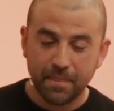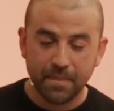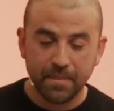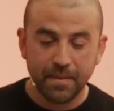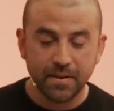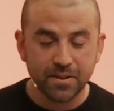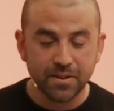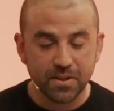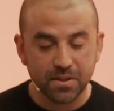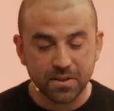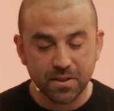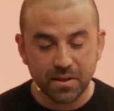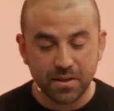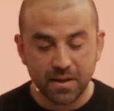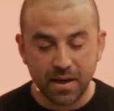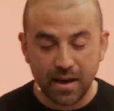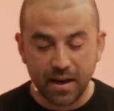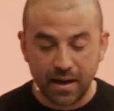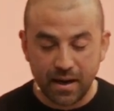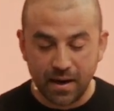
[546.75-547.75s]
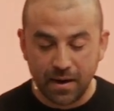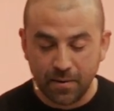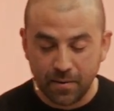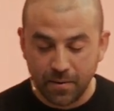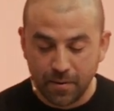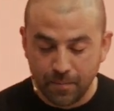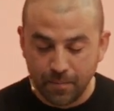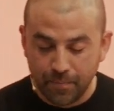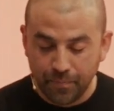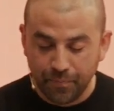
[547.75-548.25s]
This is the day
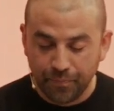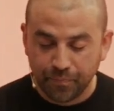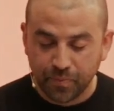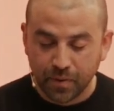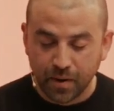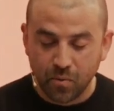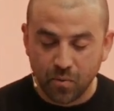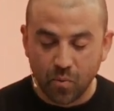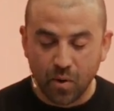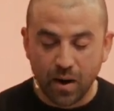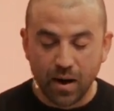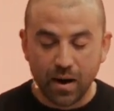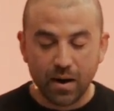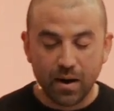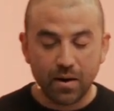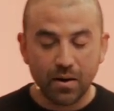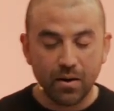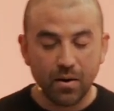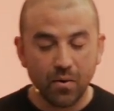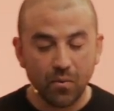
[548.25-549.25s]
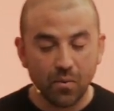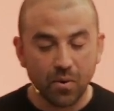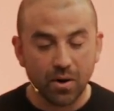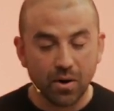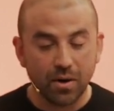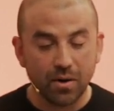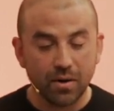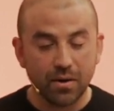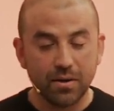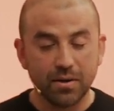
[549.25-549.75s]
where
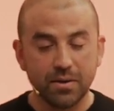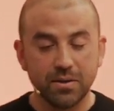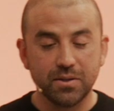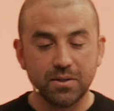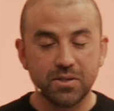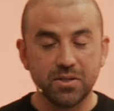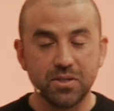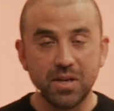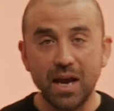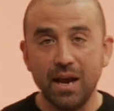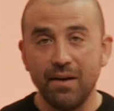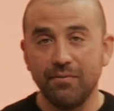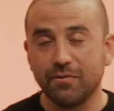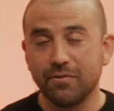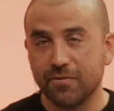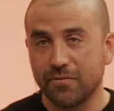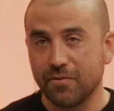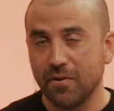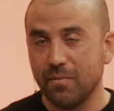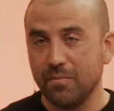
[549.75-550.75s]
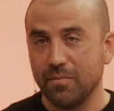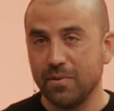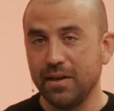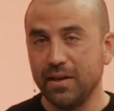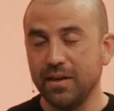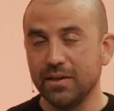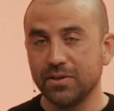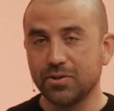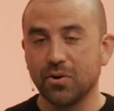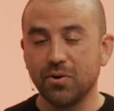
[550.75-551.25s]
we're saved from the
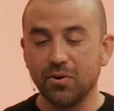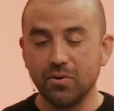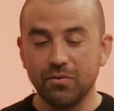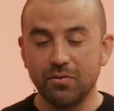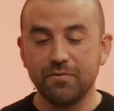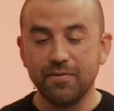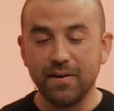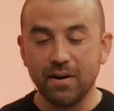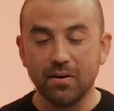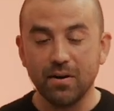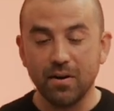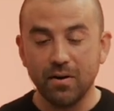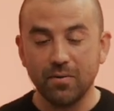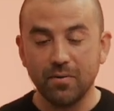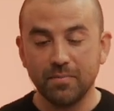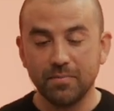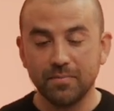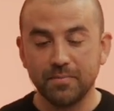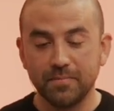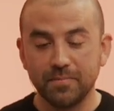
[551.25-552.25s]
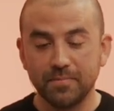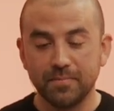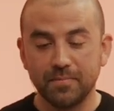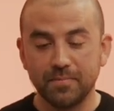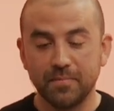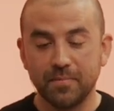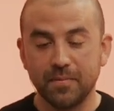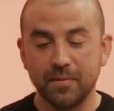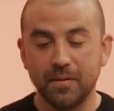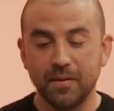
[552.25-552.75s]
internal pharaoh.
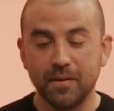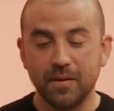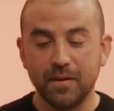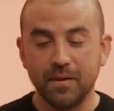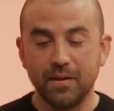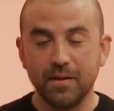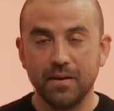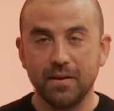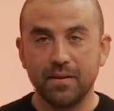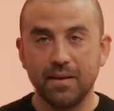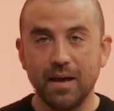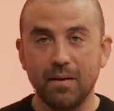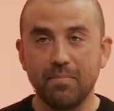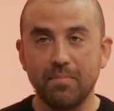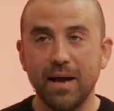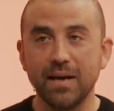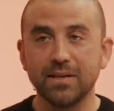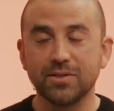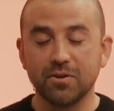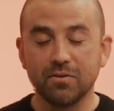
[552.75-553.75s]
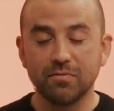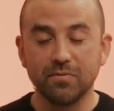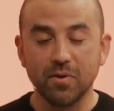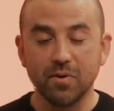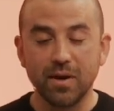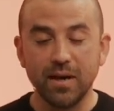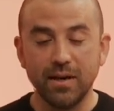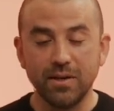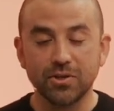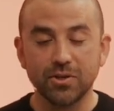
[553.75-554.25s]
That bastard
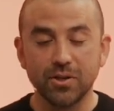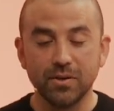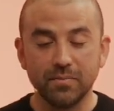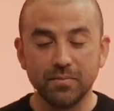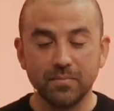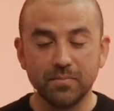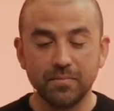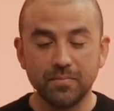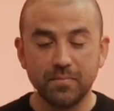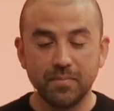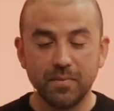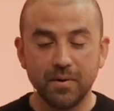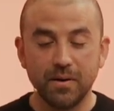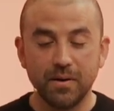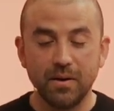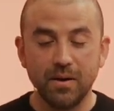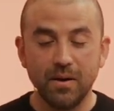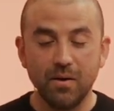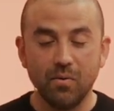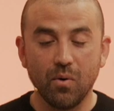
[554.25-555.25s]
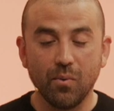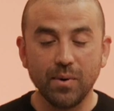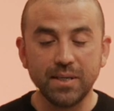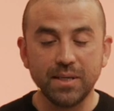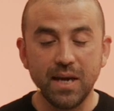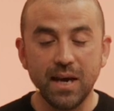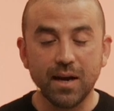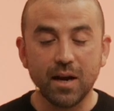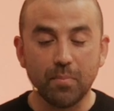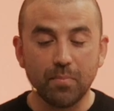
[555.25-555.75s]
vocation, where we
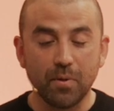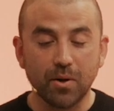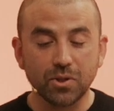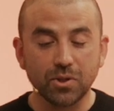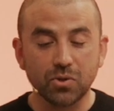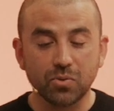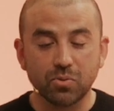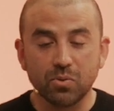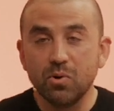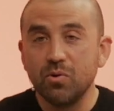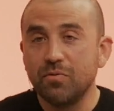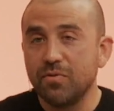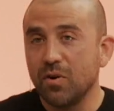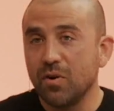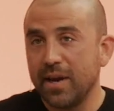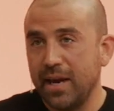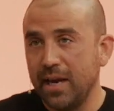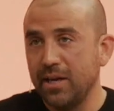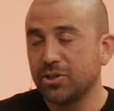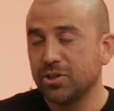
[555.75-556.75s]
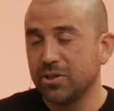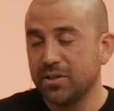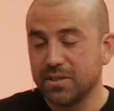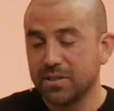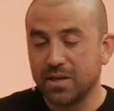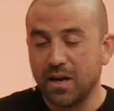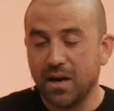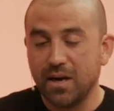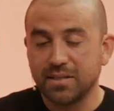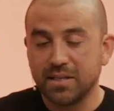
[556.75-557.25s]
take up our true vocation as
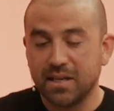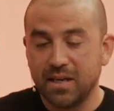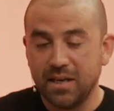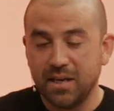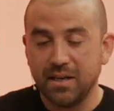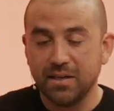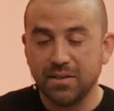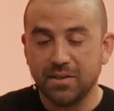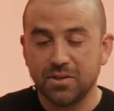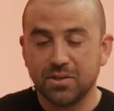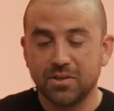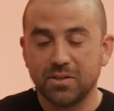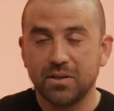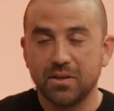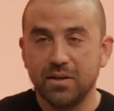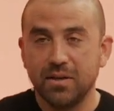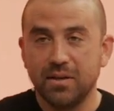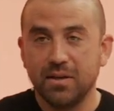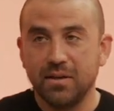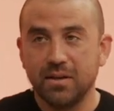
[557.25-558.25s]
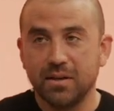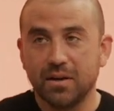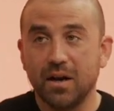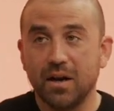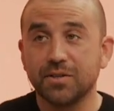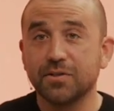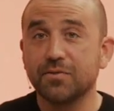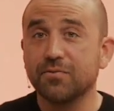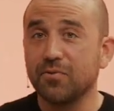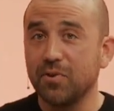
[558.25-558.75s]
God's kids,
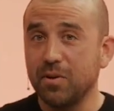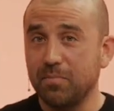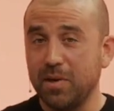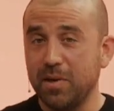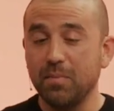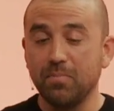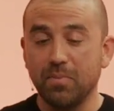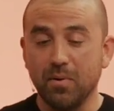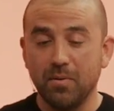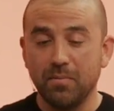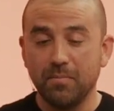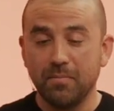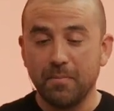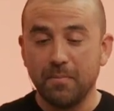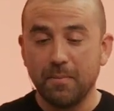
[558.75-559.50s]
God's free people.